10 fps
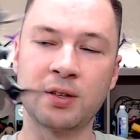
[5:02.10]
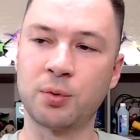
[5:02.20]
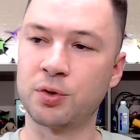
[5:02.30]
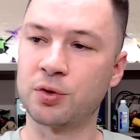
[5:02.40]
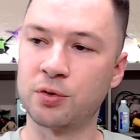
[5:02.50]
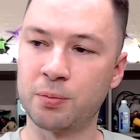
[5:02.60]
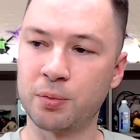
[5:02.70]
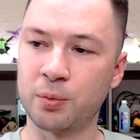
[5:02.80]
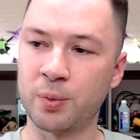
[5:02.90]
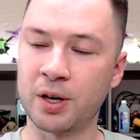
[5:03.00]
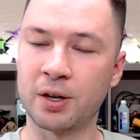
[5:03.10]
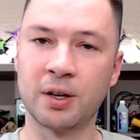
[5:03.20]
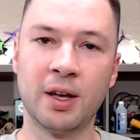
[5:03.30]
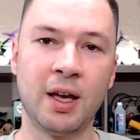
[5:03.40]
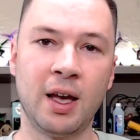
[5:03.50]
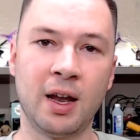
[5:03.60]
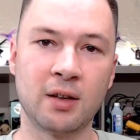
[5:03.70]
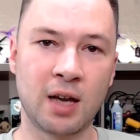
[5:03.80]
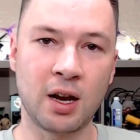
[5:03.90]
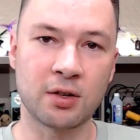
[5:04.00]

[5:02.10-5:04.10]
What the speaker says: which is super weird. And I was actually